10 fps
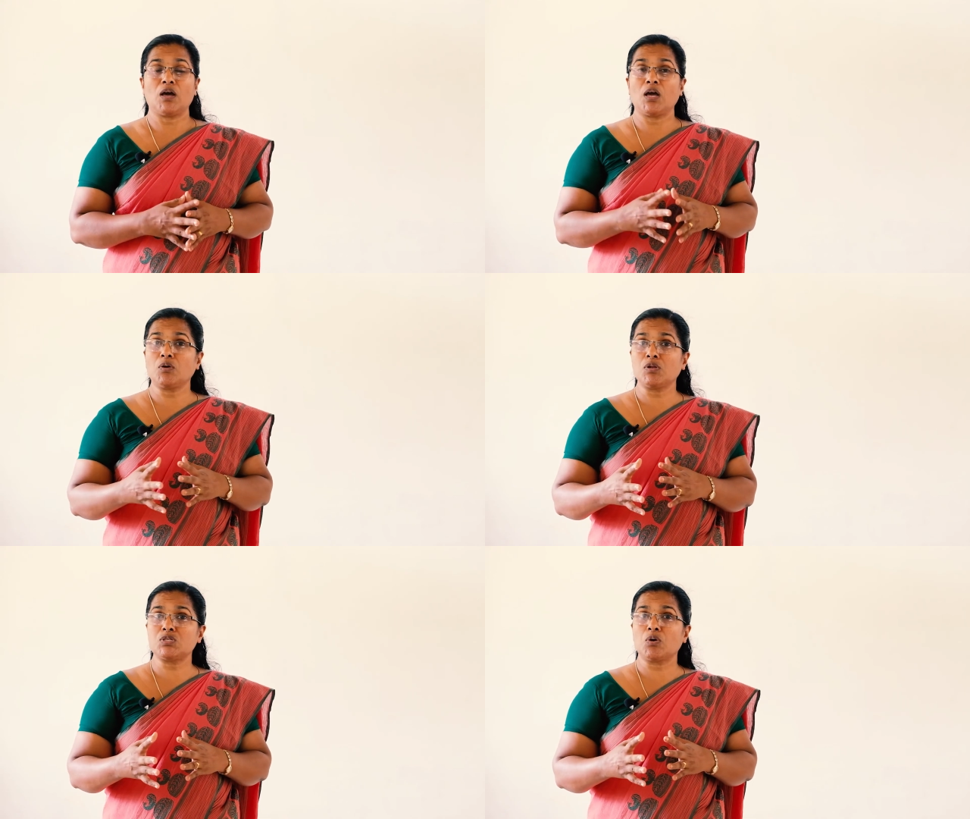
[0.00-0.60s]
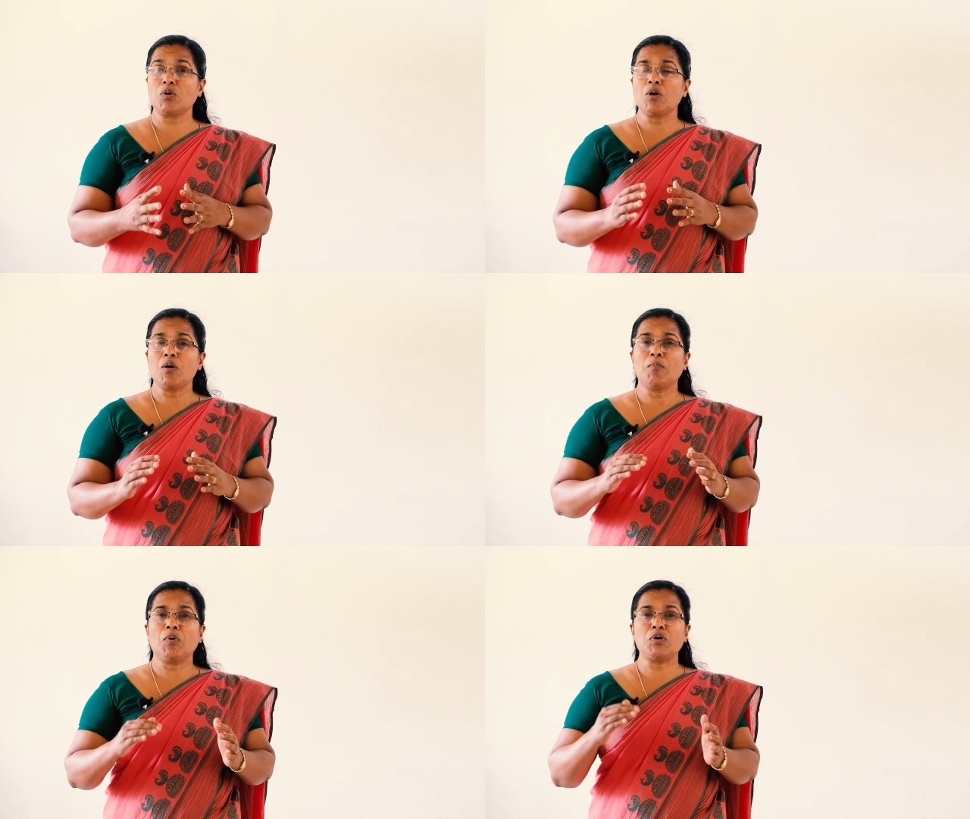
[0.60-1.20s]
And also
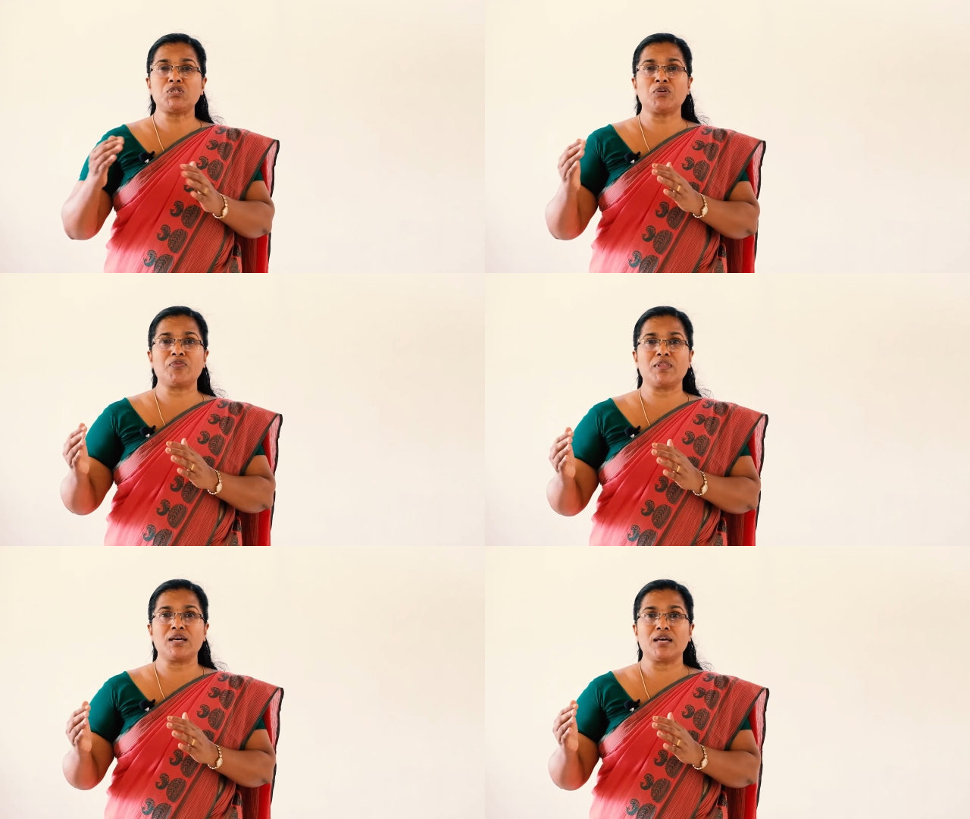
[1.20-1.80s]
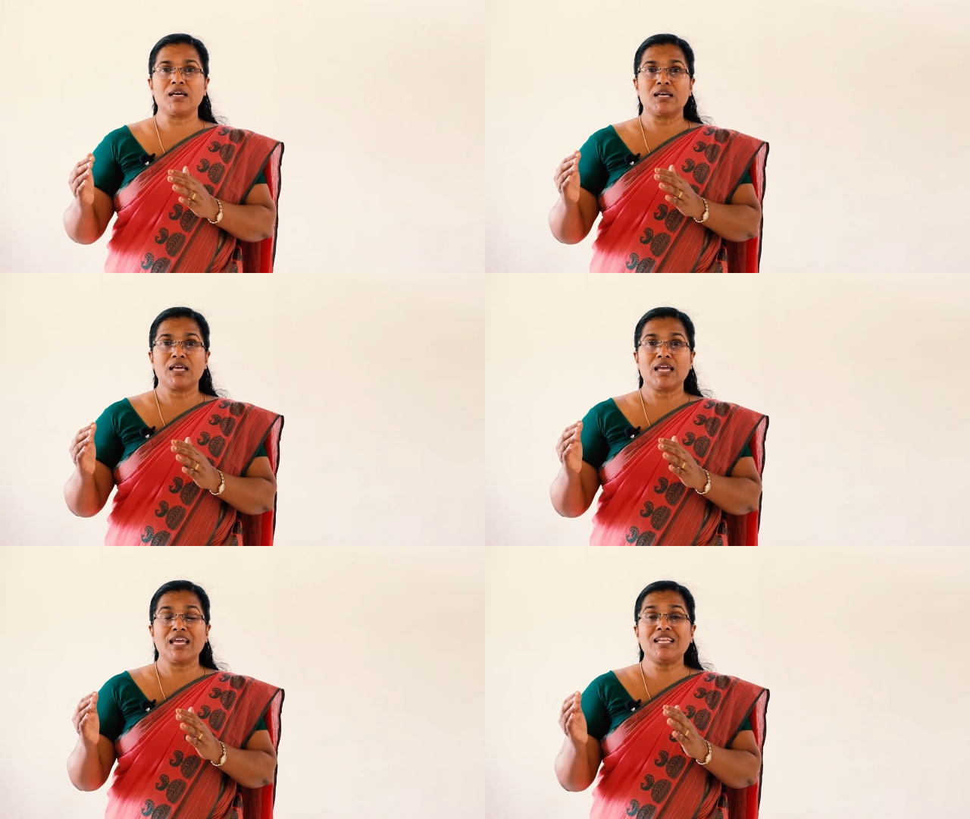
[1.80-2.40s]
most of the
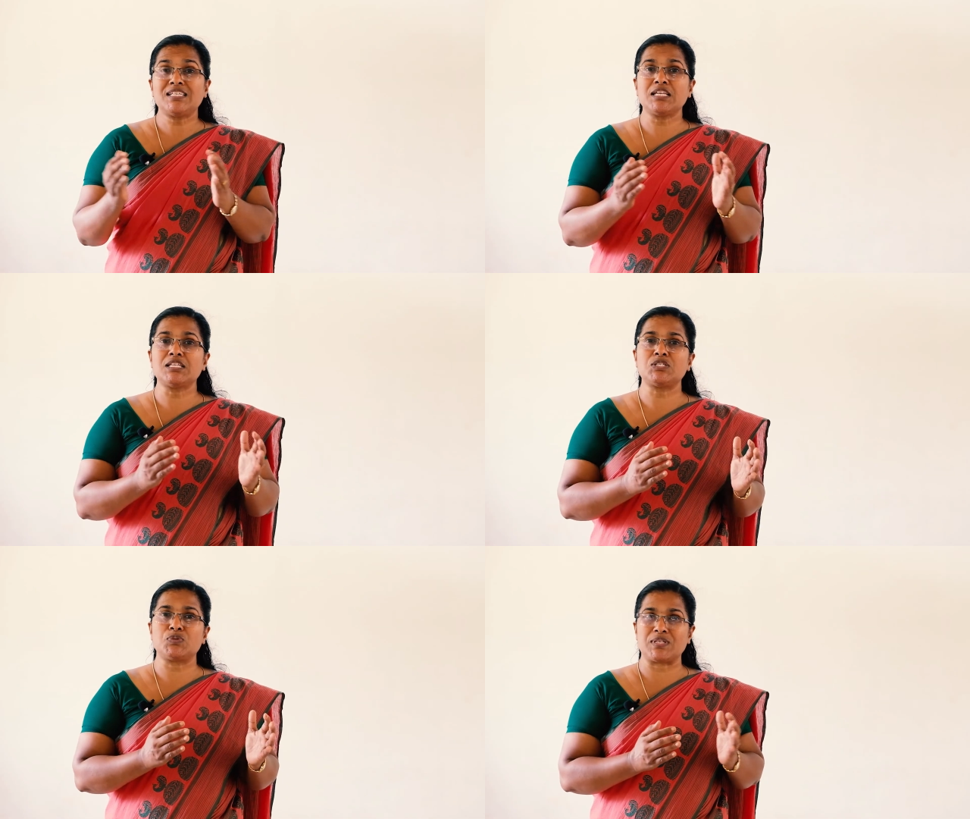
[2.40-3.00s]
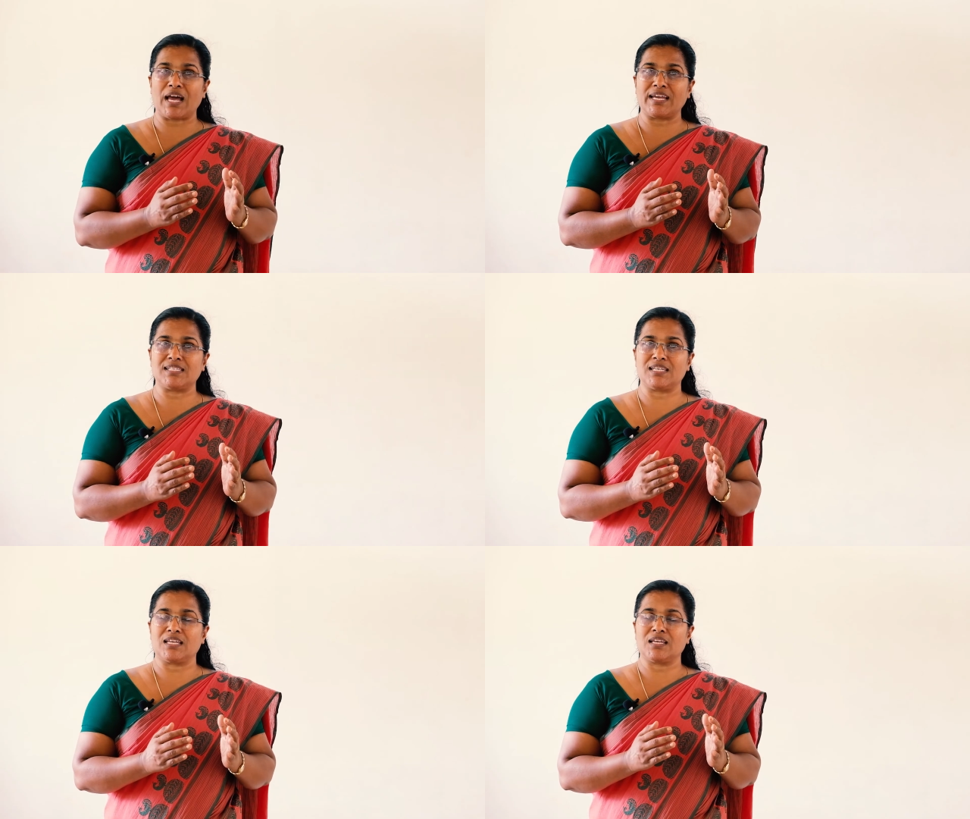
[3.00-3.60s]
Indian
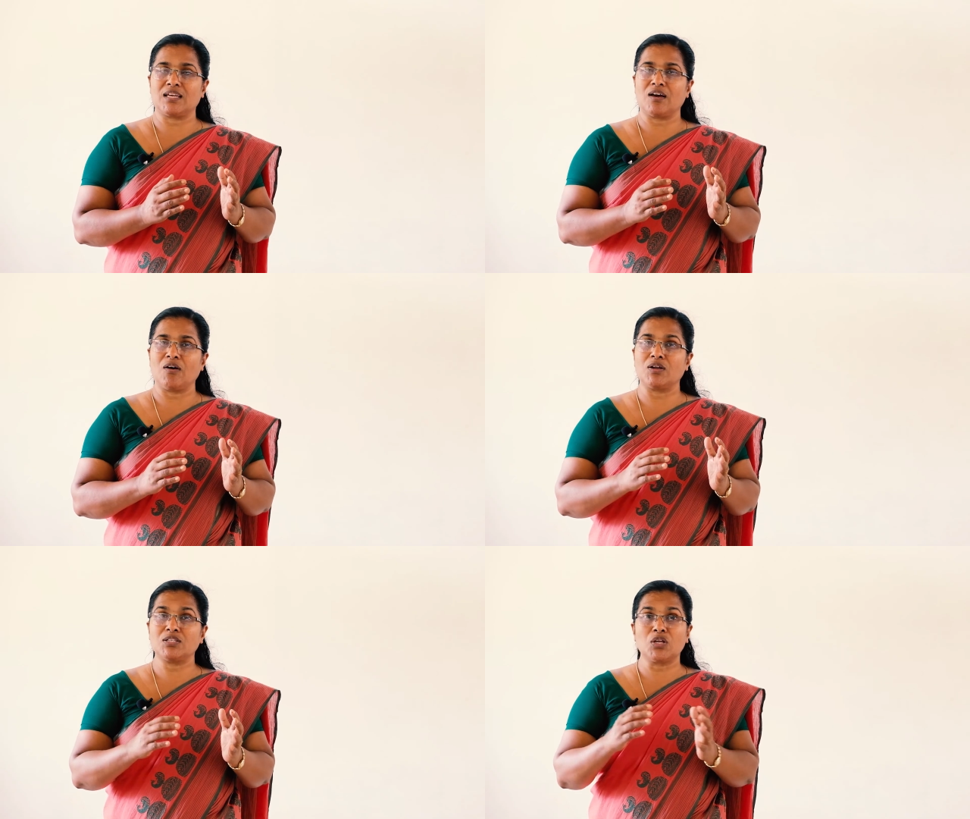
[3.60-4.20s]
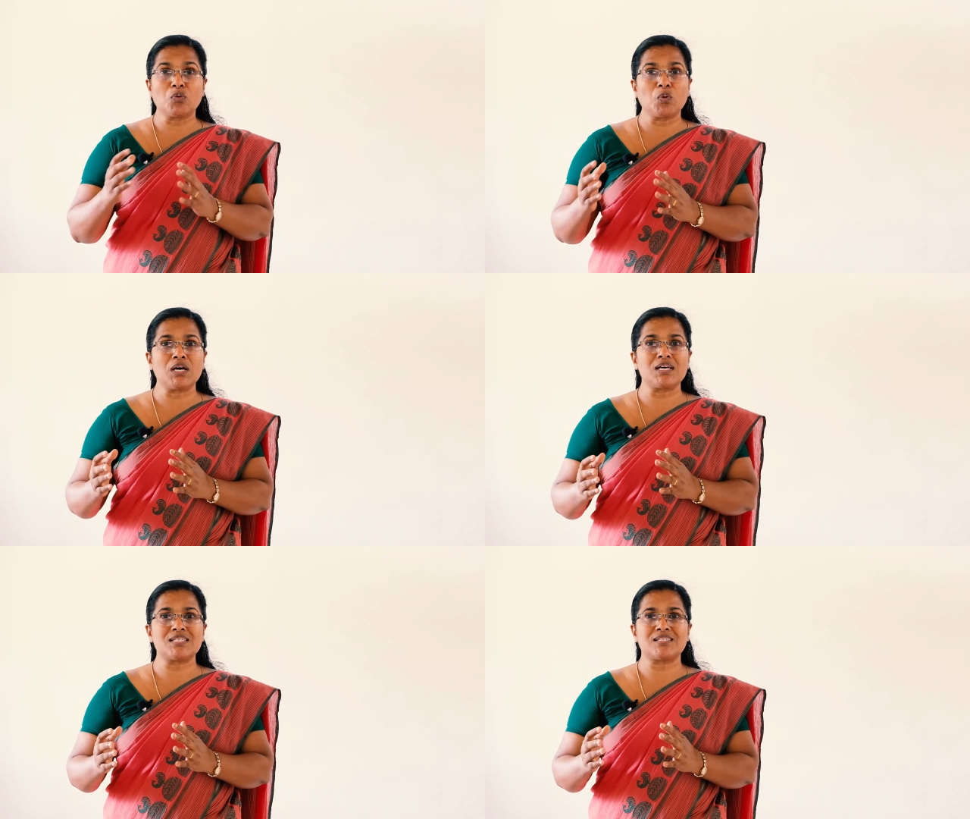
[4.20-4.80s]
society or the
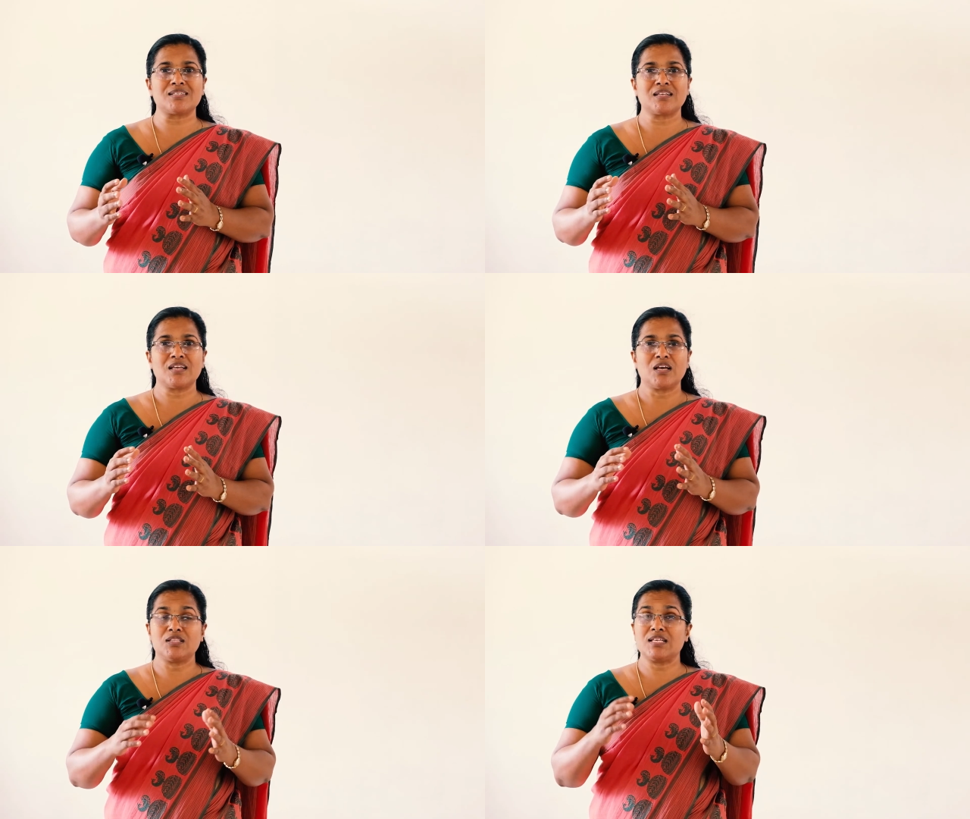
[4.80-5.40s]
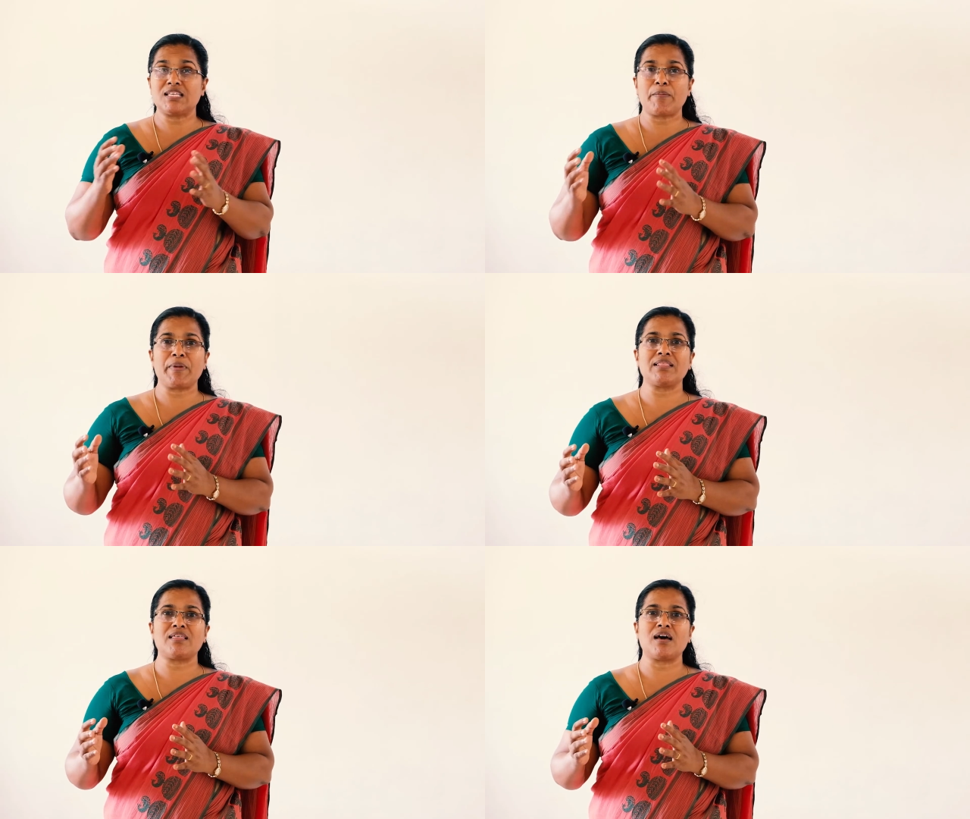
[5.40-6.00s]
rulers, the
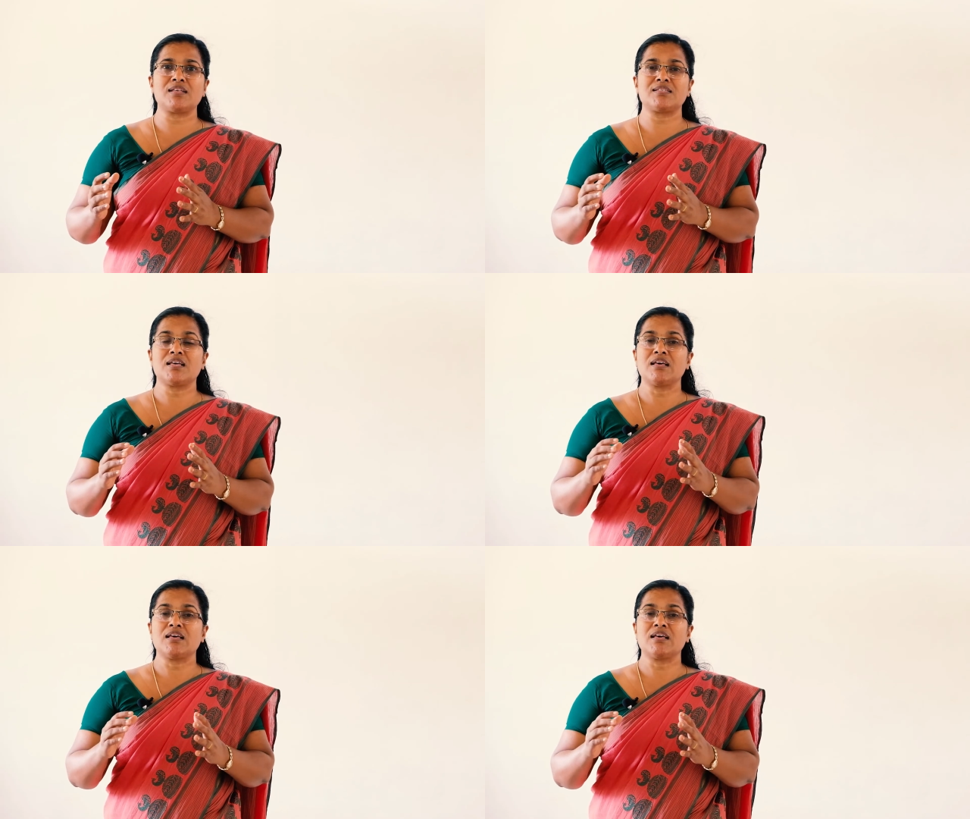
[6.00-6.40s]
zemindars,